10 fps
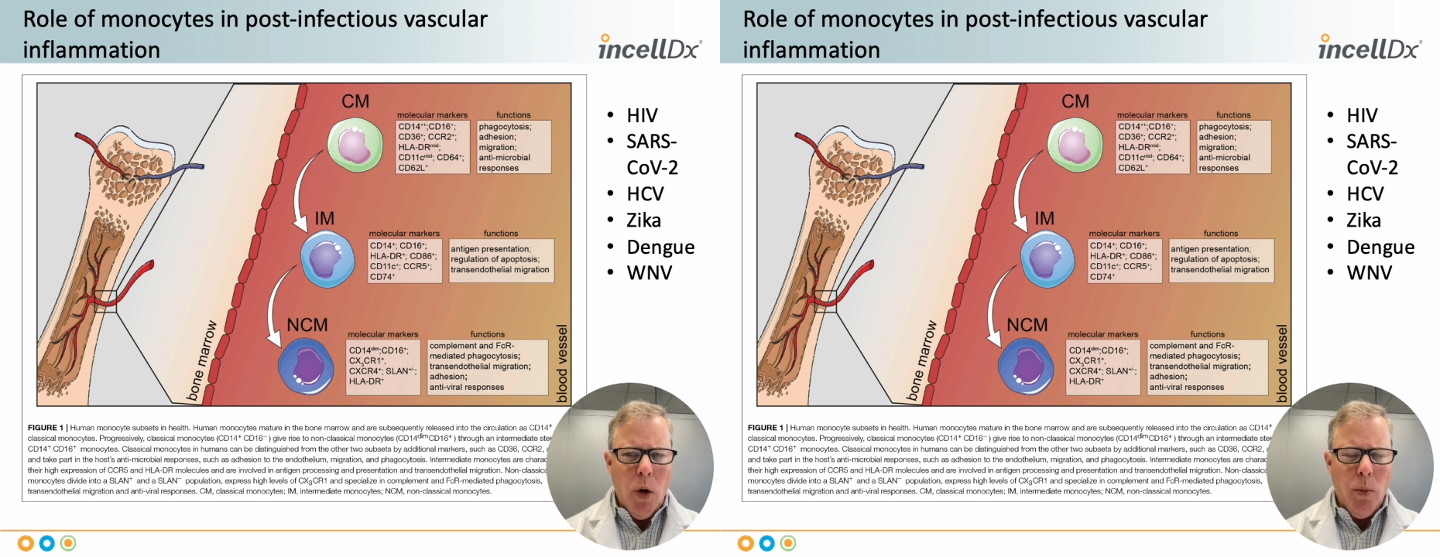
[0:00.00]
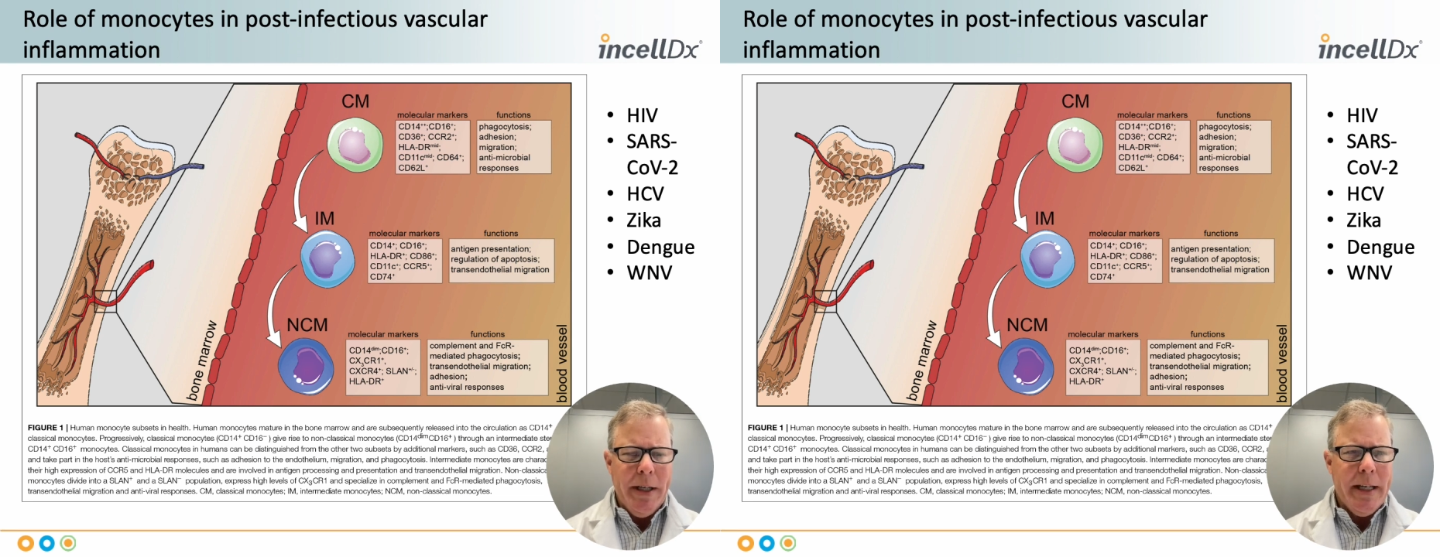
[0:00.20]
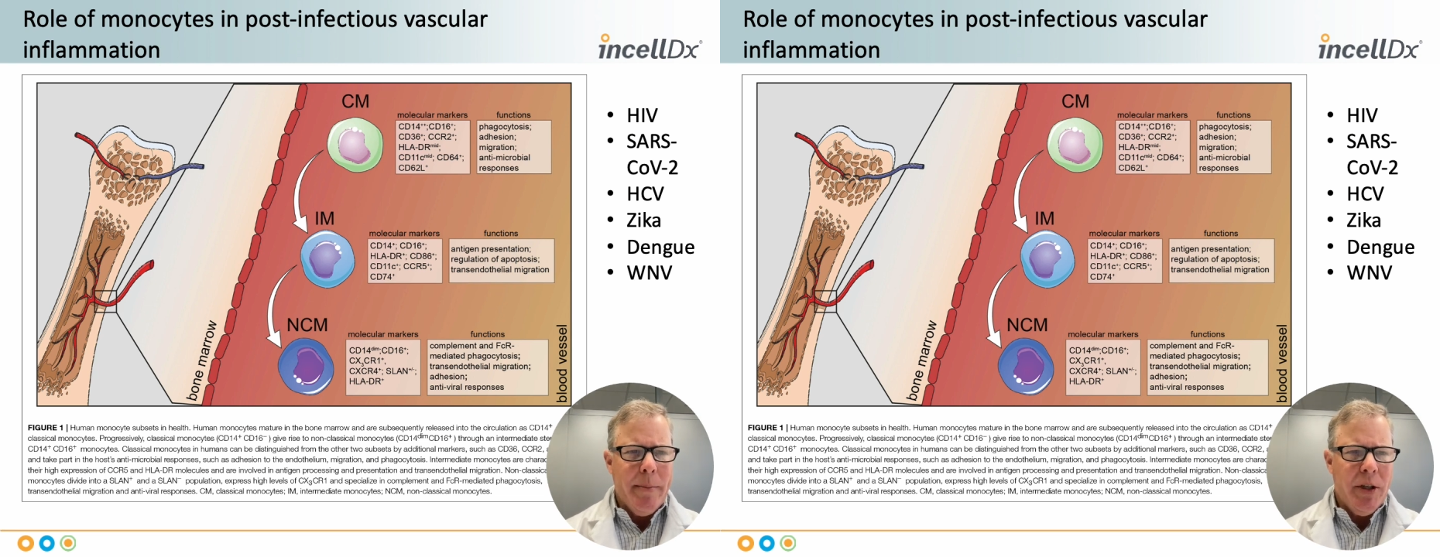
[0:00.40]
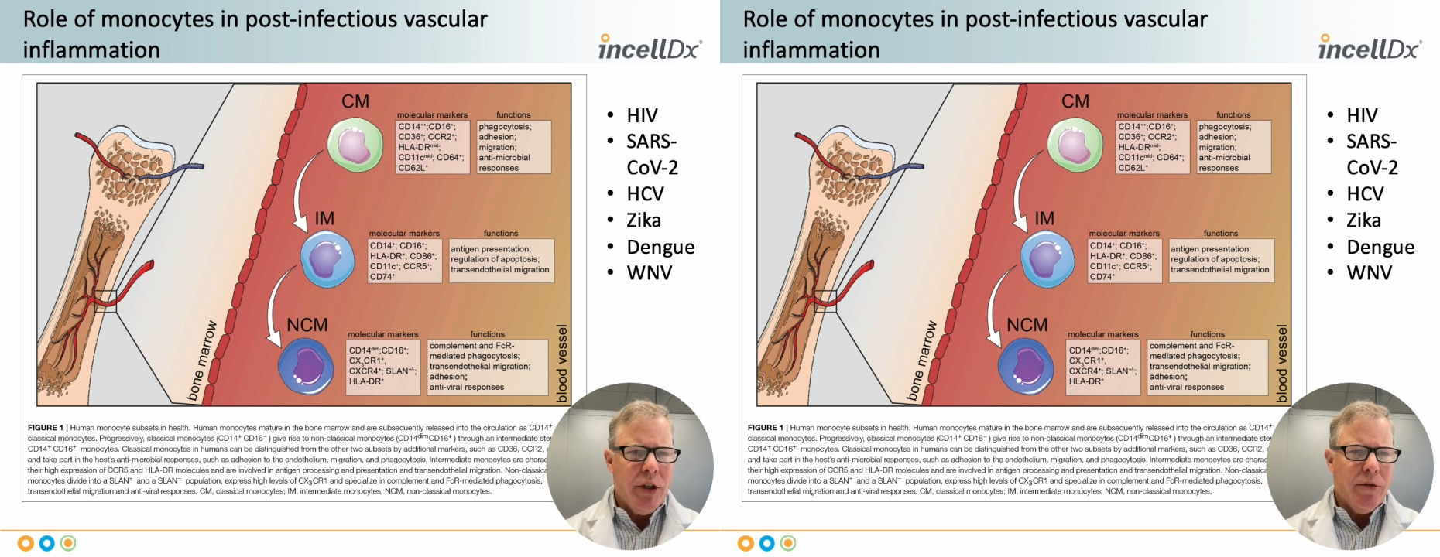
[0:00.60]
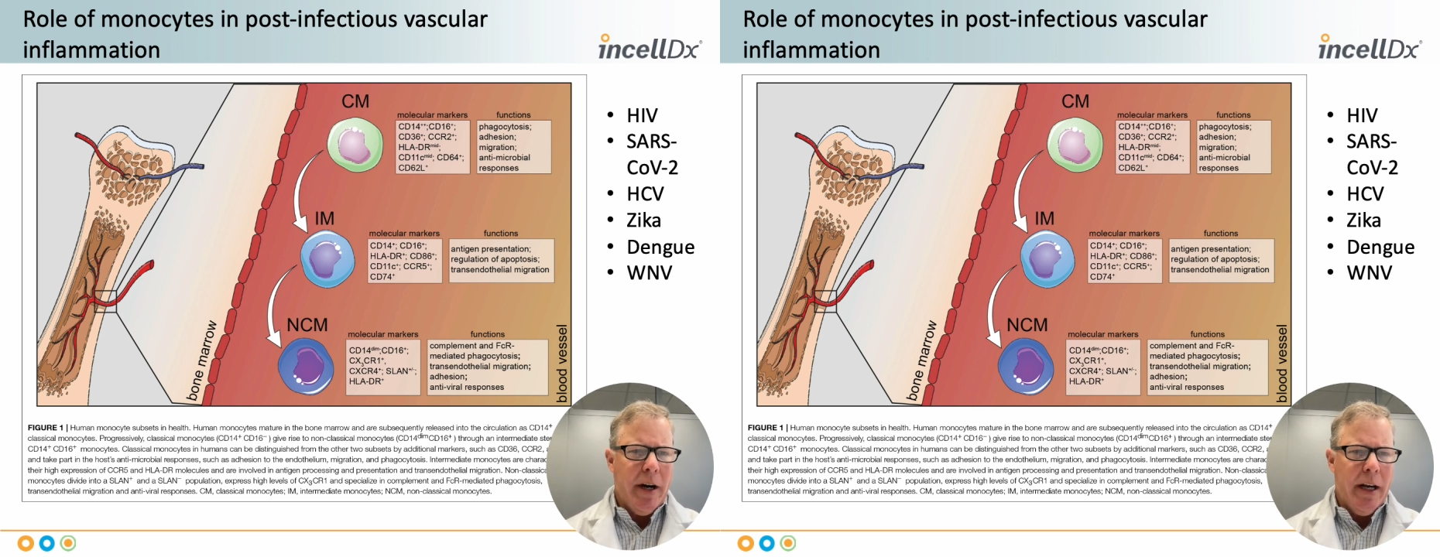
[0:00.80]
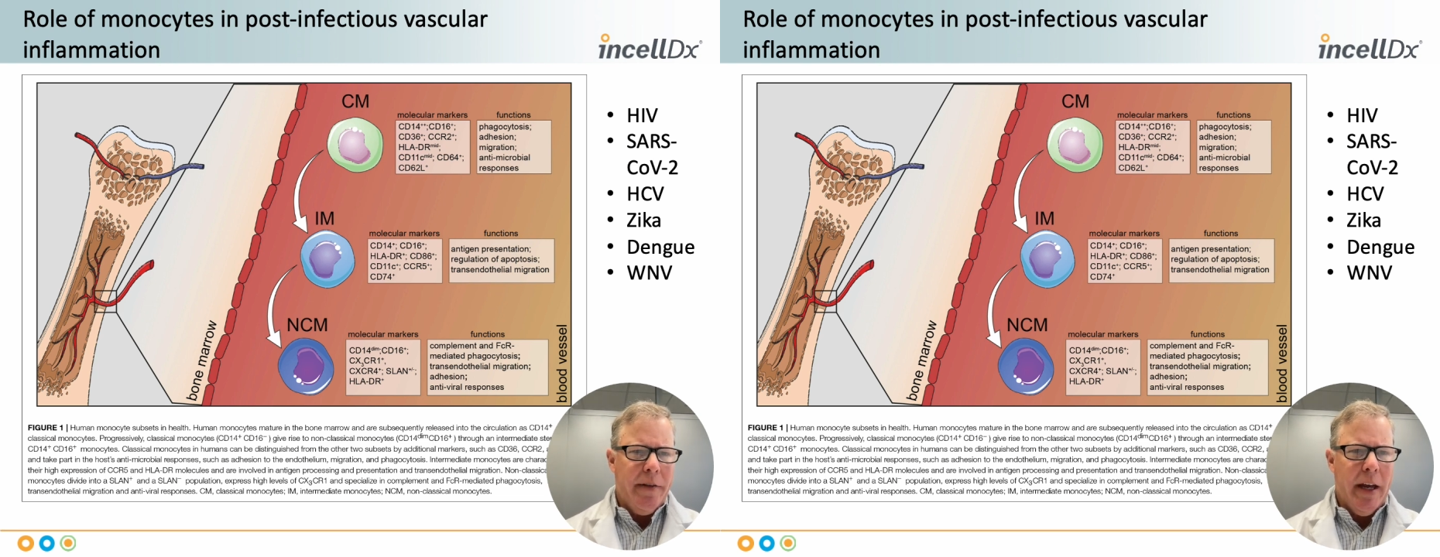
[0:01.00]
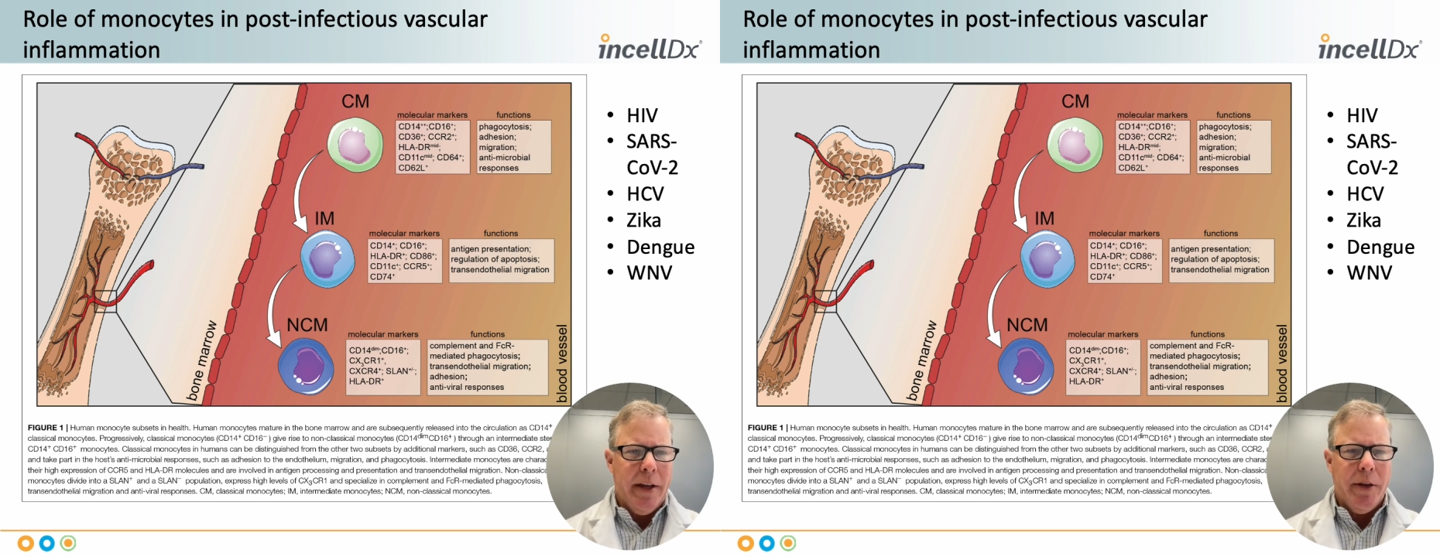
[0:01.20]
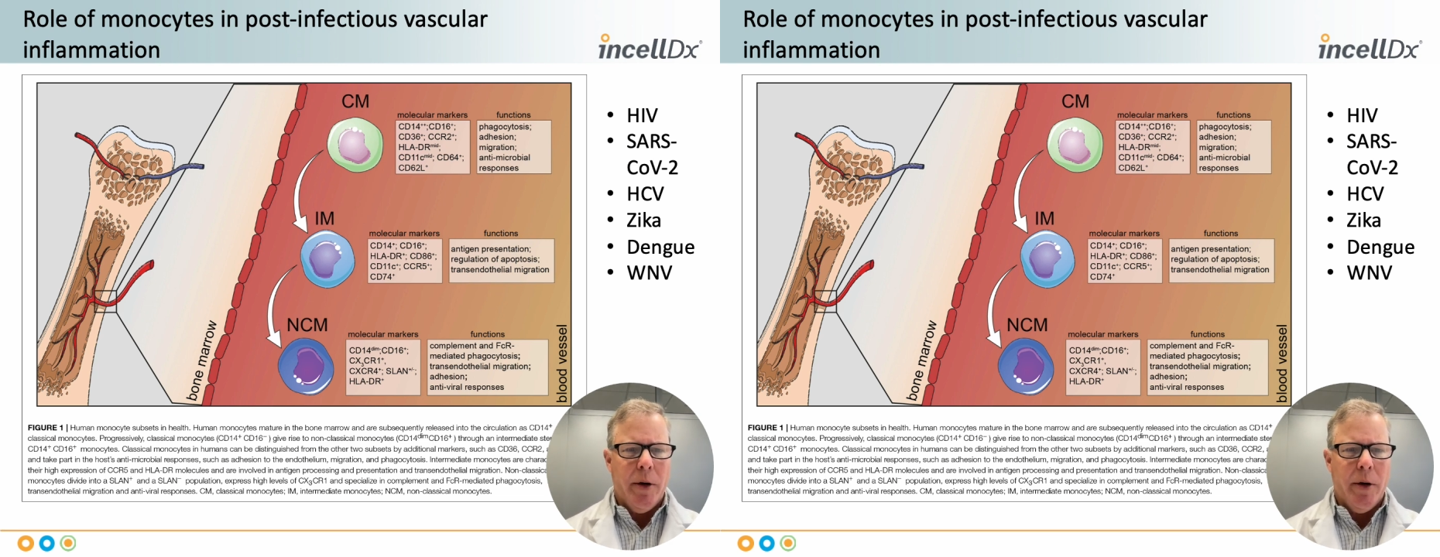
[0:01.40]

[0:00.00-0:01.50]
we demonstrated that